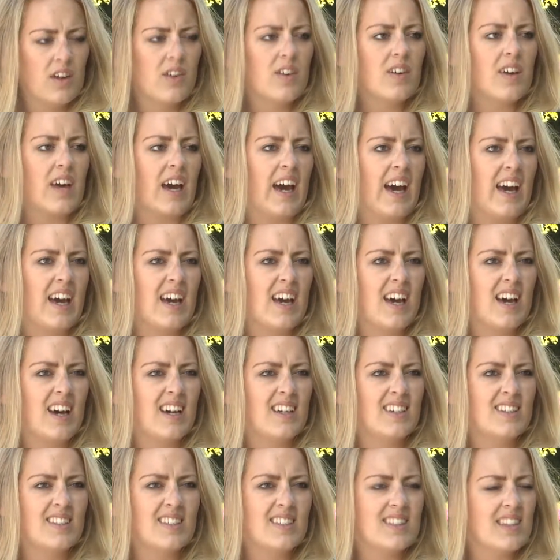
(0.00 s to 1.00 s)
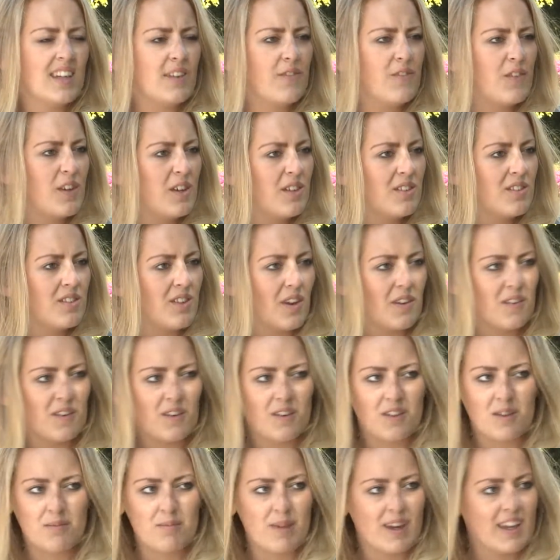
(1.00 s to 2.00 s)
Okay, and if you
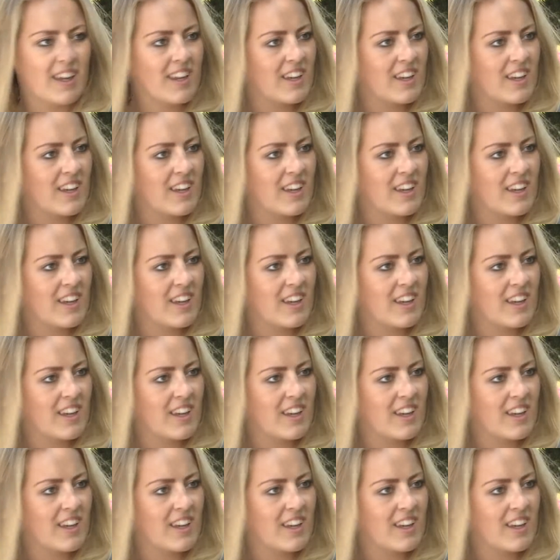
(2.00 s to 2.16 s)
don't know the